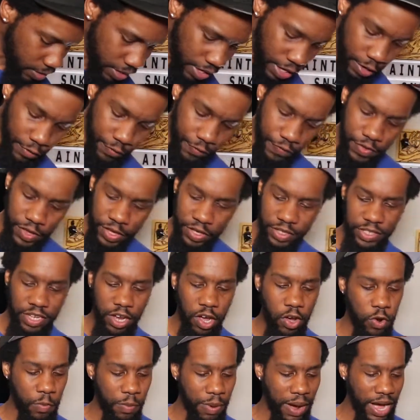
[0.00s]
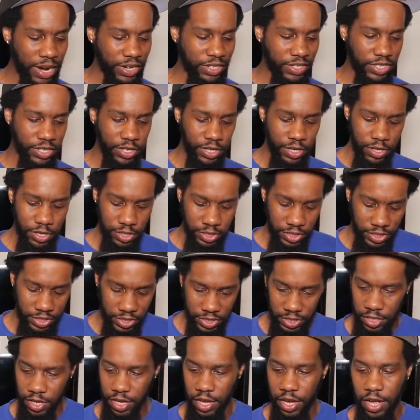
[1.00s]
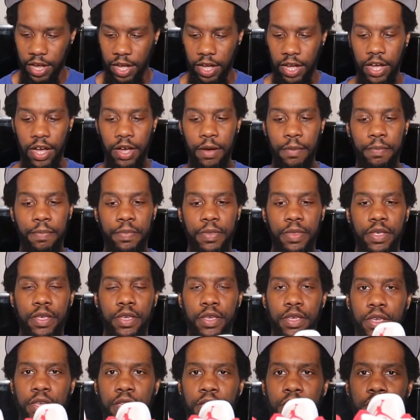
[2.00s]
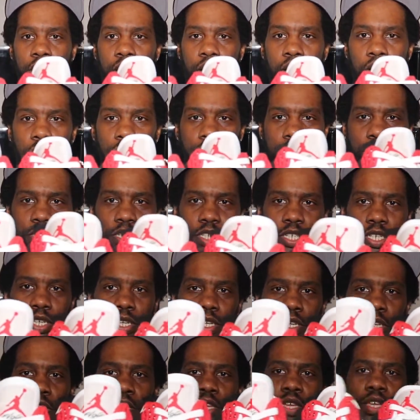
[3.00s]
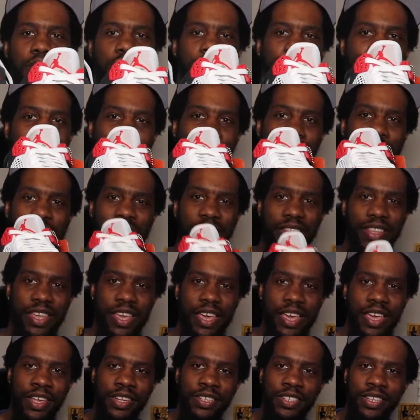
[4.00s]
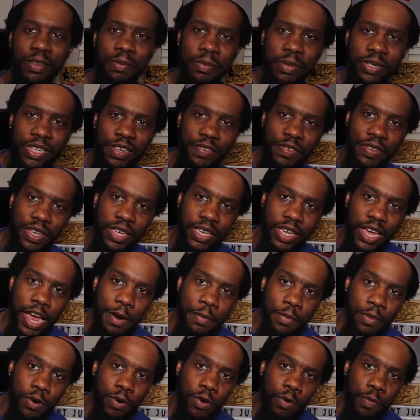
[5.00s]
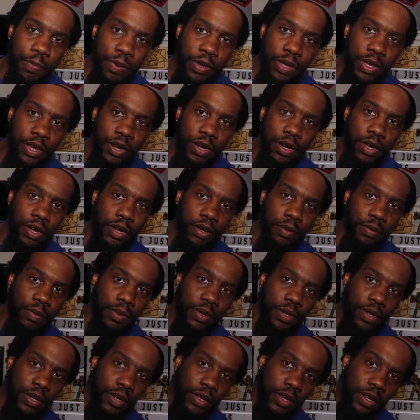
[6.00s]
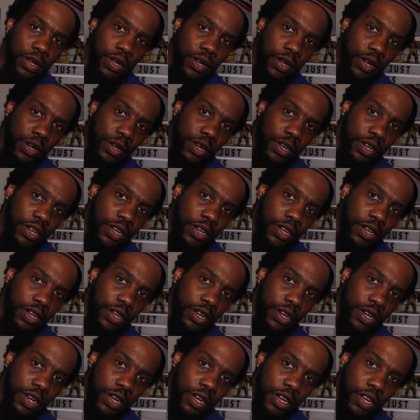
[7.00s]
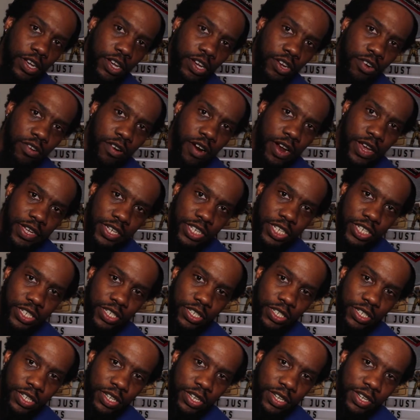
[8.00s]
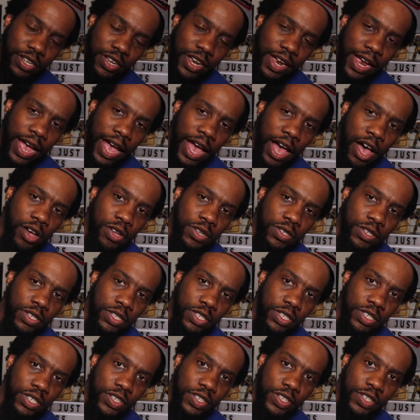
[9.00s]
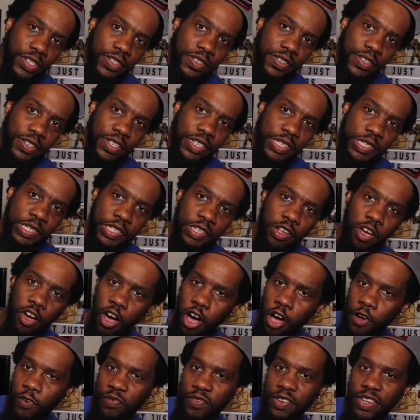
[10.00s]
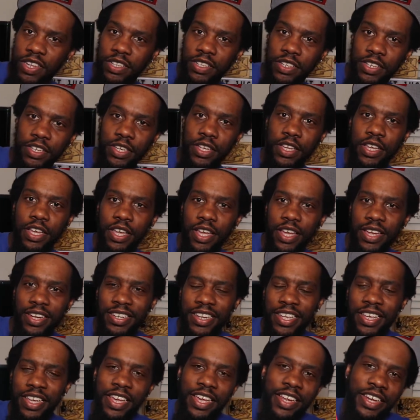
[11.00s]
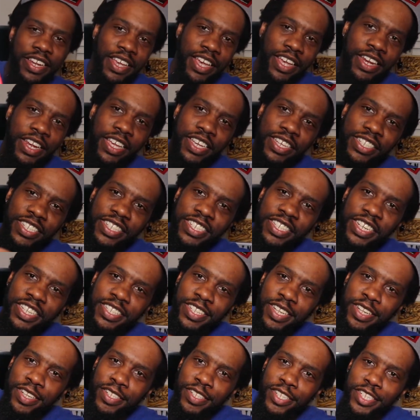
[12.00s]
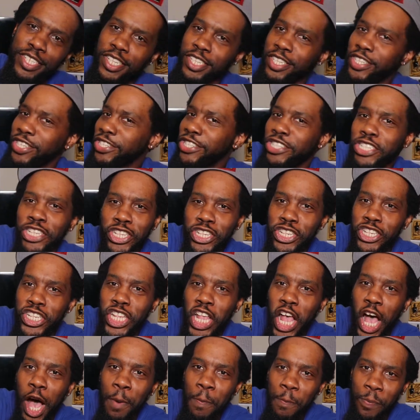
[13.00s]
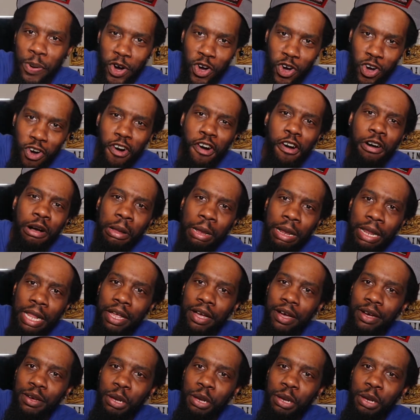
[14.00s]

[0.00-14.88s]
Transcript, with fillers: if the toe box looks um, O G. And look at this. Let me see if the camera will pick it up. Good gracious. Look how soft and and, and, and supple.